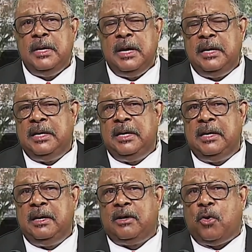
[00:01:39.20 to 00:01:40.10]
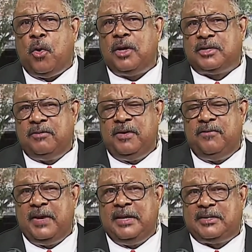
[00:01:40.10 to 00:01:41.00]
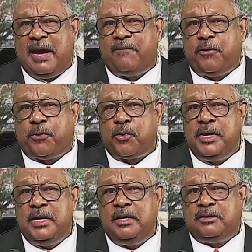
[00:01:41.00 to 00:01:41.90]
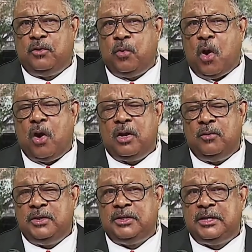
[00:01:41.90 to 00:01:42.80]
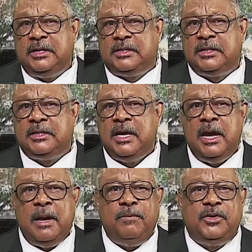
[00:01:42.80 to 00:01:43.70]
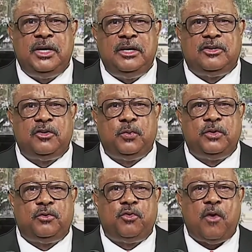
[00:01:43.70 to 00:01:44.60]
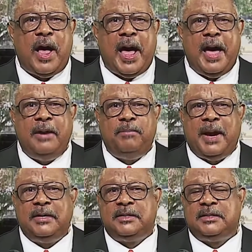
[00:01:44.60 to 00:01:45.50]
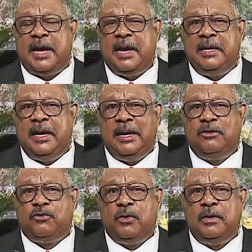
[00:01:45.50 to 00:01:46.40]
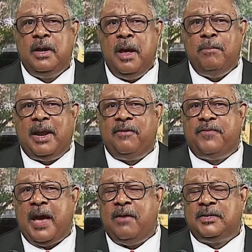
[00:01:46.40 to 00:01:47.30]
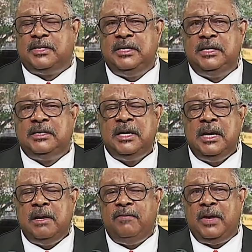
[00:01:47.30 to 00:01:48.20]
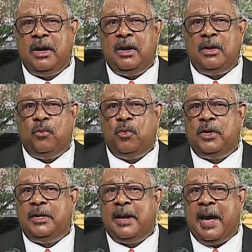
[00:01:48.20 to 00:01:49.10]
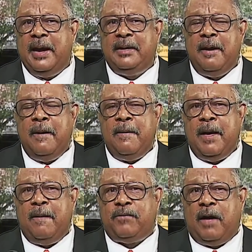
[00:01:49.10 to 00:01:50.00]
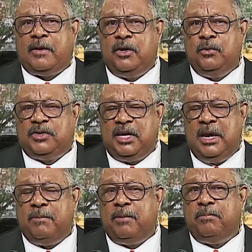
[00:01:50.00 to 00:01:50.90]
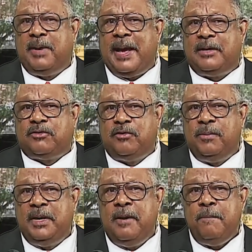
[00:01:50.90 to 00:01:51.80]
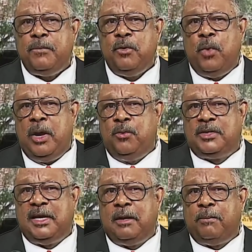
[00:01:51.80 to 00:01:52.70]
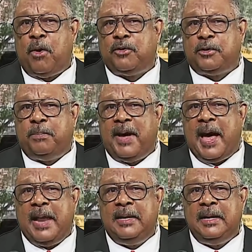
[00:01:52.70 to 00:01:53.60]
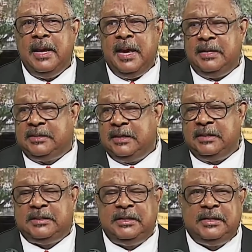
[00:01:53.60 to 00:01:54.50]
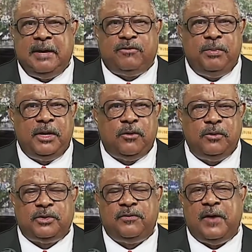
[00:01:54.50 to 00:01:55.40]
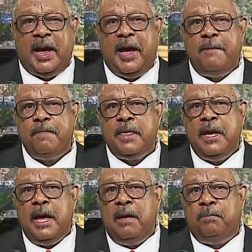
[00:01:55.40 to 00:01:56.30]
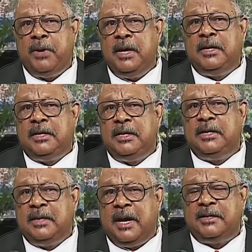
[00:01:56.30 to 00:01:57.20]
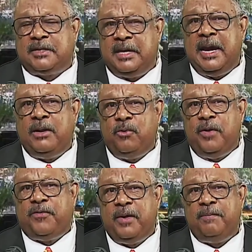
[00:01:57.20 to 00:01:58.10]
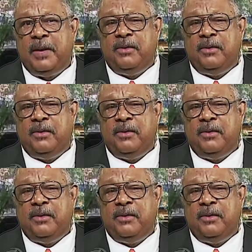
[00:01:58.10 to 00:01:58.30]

And then in the course of events, after three years of walking with Jesus, Jesus was tried by the Sanhedrin, by the Pharisees there one night, uh, accusing him of blasphemy where he was later brought to Pilate and sentenced to death to be crucified. And Peter did not stand with him.